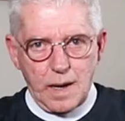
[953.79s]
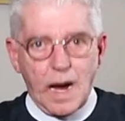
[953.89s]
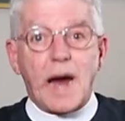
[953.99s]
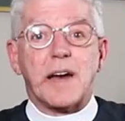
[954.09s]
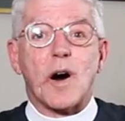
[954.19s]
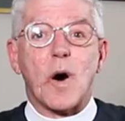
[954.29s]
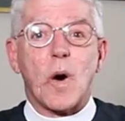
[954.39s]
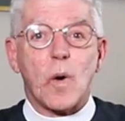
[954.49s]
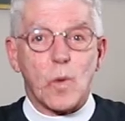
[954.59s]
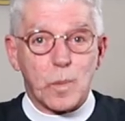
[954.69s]
I
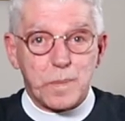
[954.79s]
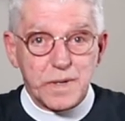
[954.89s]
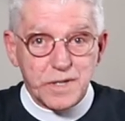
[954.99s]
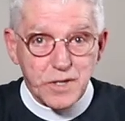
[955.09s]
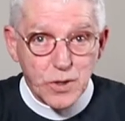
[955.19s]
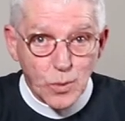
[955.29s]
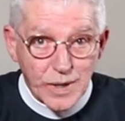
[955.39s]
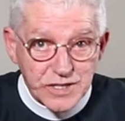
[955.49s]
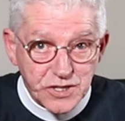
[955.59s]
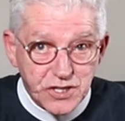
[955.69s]
hope you
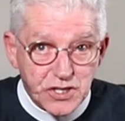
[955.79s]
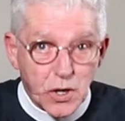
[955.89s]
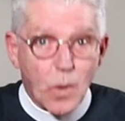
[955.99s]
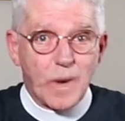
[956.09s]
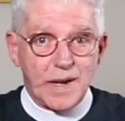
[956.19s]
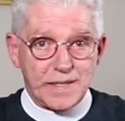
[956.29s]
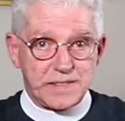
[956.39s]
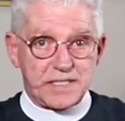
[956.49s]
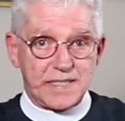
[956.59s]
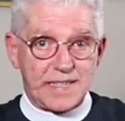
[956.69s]
enjoyed
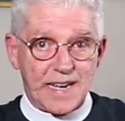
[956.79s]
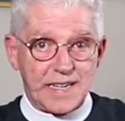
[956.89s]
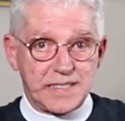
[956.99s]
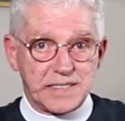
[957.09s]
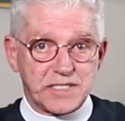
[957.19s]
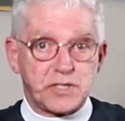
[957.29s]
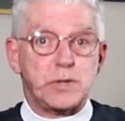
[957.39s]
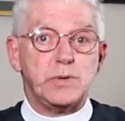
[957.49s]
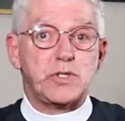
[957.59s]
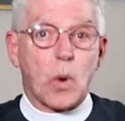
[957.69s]
today's
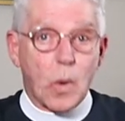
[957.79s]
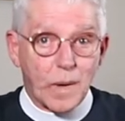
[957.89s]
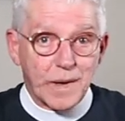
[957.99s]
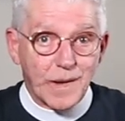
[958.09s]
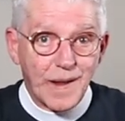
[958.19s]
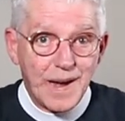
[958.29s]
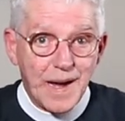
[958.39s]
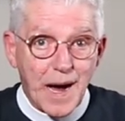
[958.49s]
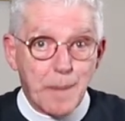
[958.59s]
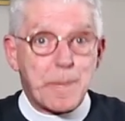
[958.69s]
tutorial
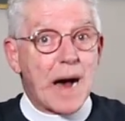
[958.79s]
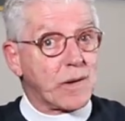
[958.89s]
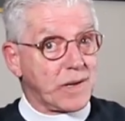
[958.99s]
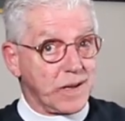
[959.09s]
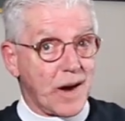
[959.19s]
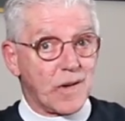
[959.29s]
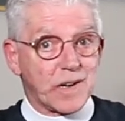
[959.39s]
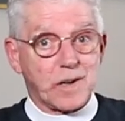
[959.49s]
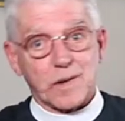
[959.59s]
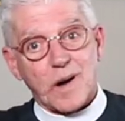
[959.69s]
about
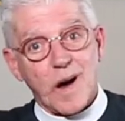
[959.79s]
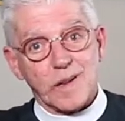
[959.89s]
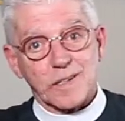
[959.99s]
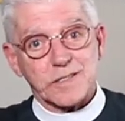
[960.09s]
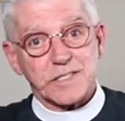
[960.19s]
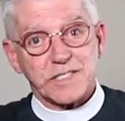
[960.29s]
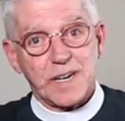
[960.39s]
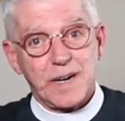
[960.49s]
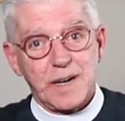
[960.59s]
clerical collars.